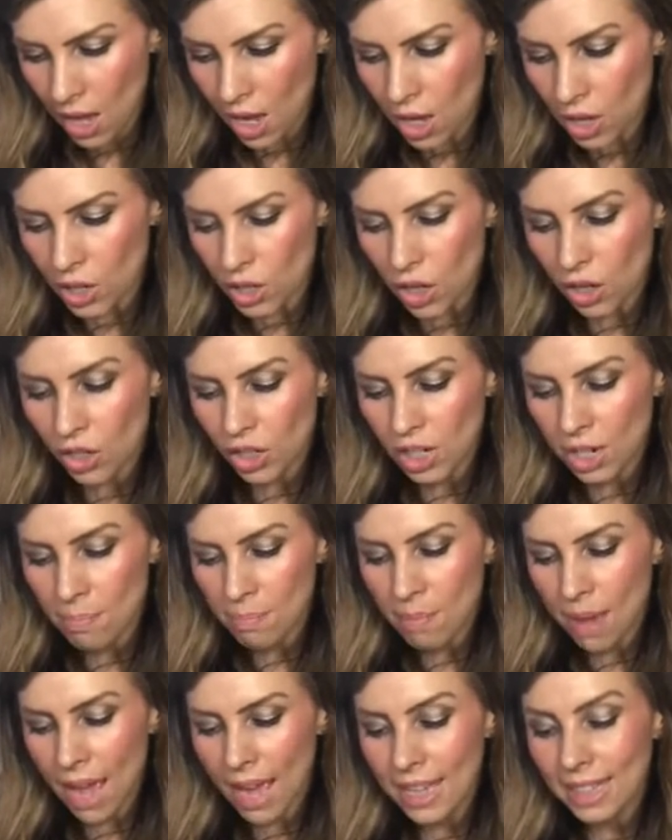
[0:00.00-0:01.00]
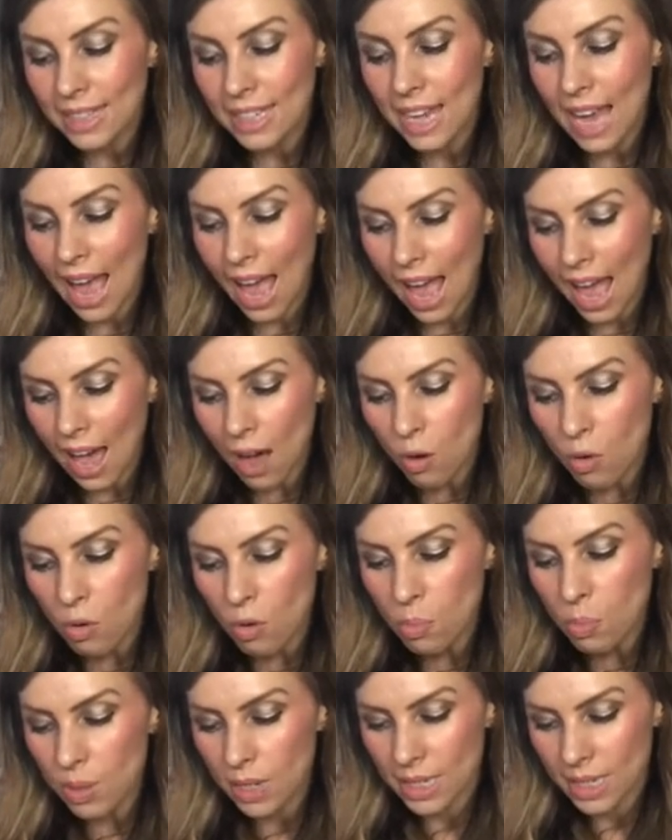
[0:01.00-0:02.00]
So she made the
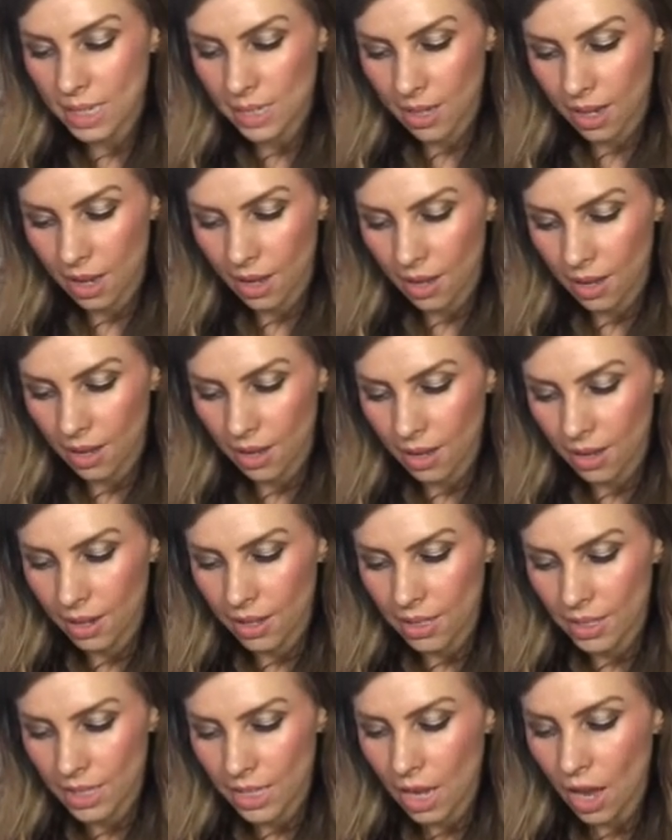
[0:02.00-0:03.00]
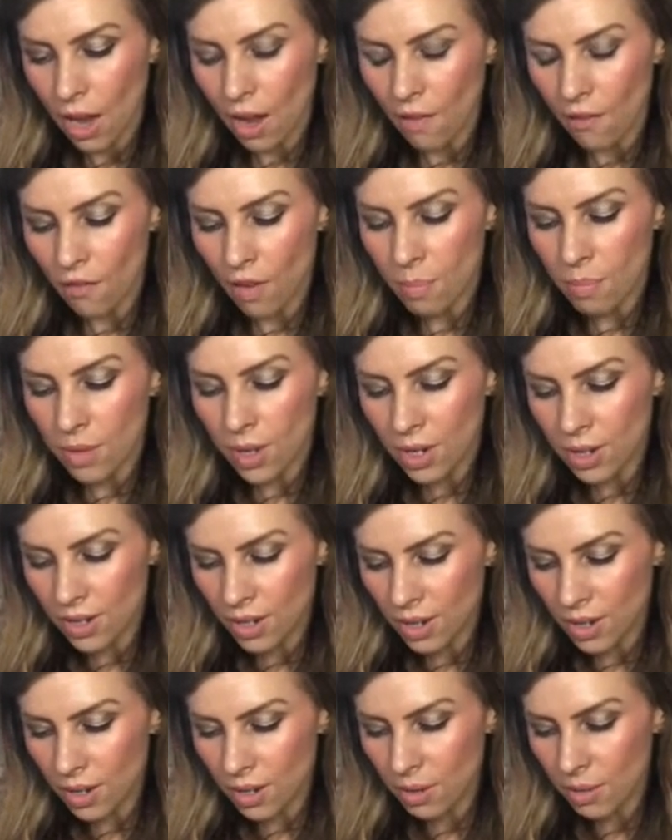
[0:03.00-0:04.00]
Alba skirt from the
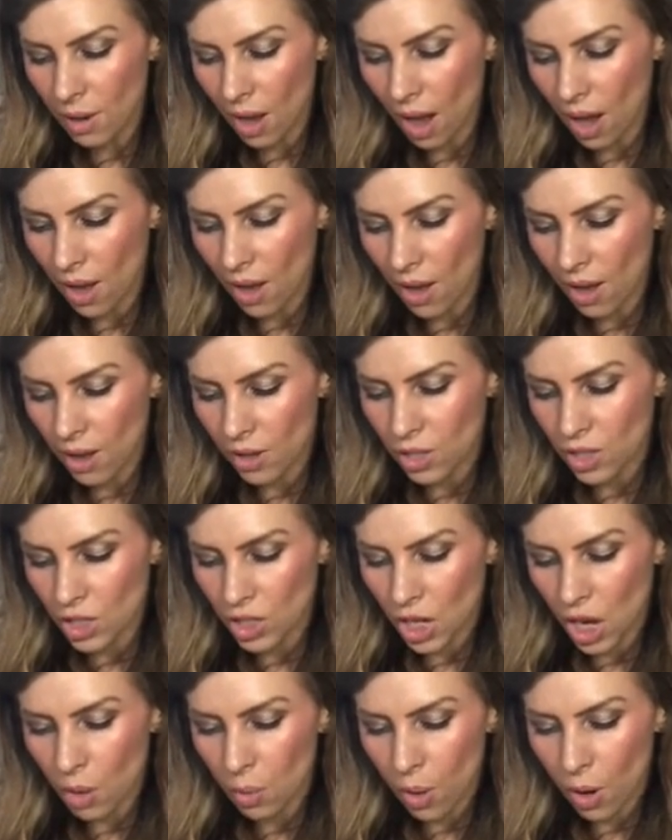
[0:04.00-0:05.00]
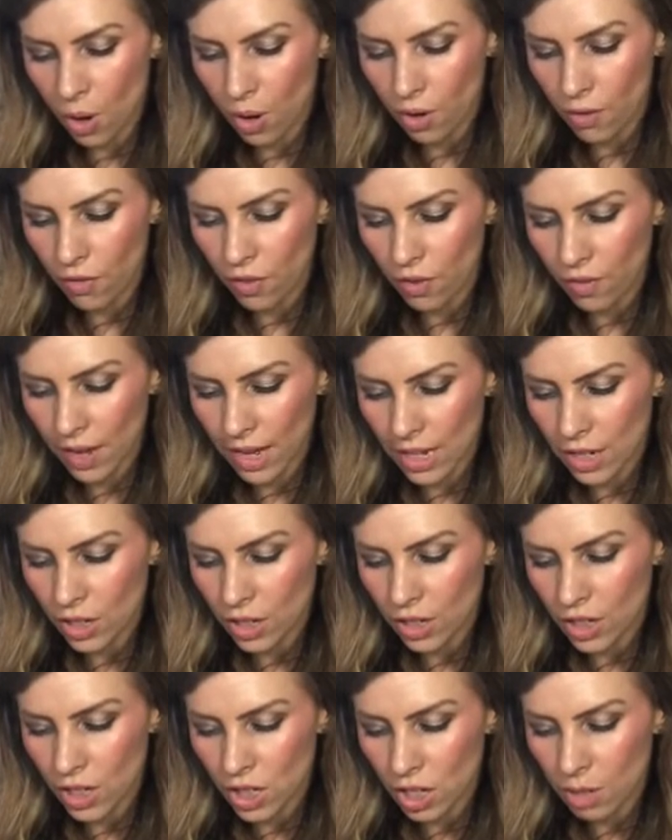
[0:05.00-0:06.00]
new Sew Over It
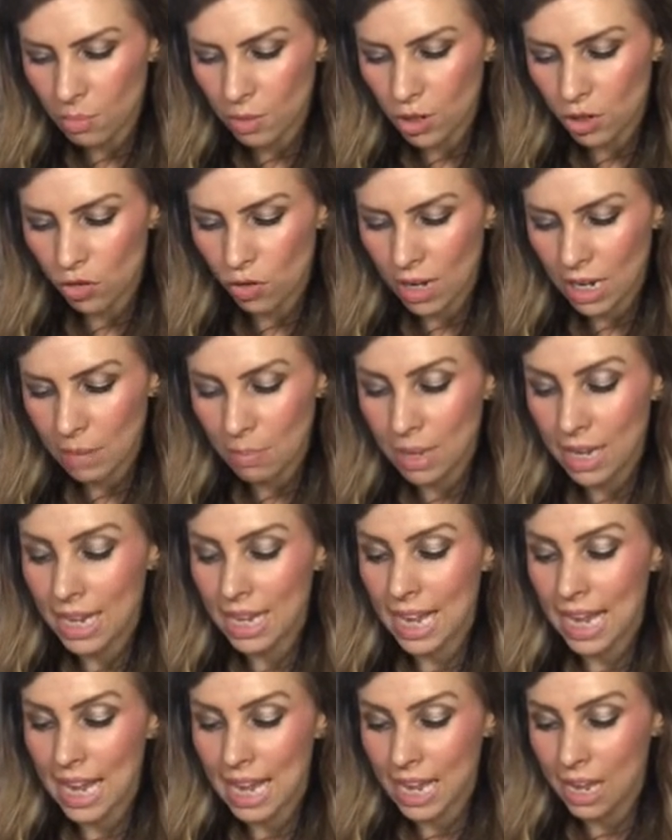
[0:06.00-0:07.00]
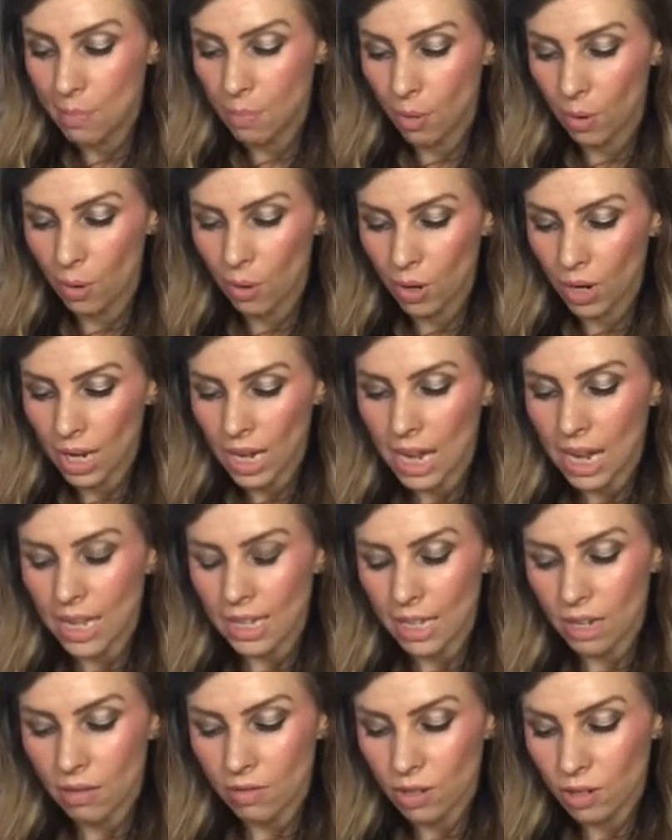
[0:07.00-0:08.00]
Summer Dreaming ebook
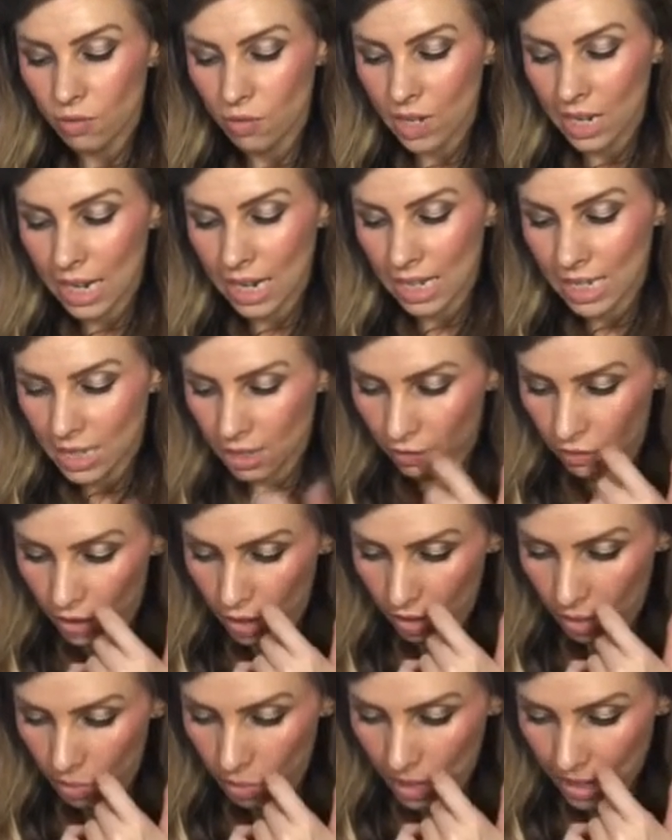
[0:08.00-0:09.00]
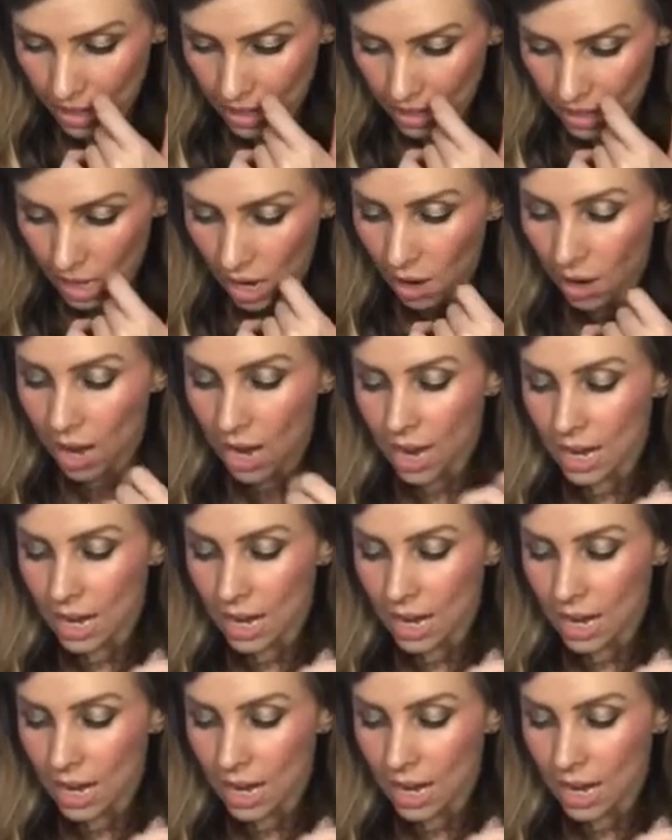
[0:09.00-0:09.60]
that was released a few weeks ago.